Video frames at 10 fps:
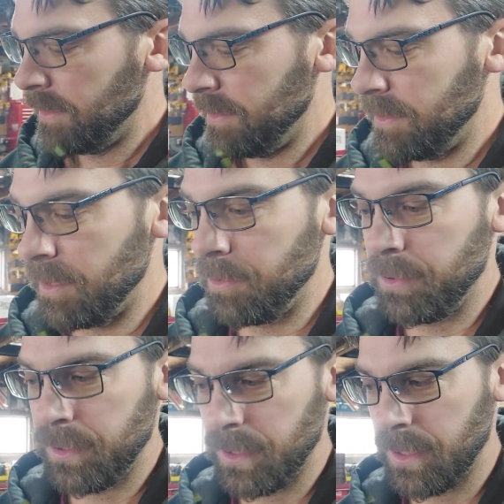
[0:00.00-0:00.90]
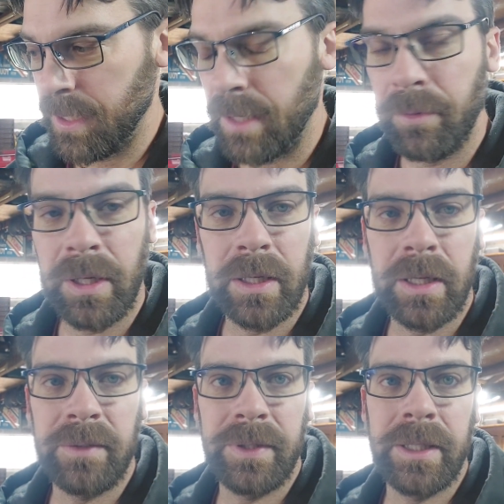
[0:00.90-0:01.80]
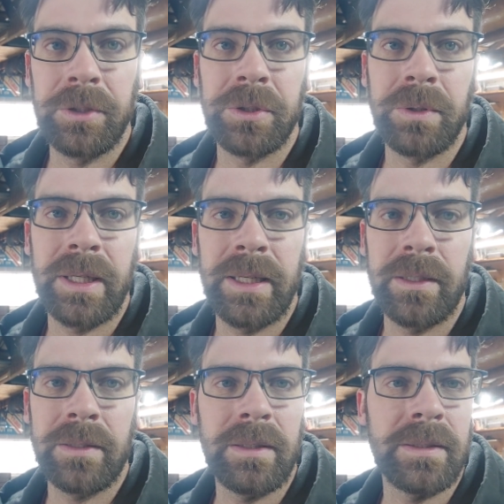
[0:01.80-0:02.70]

So we're going to cut the video short here.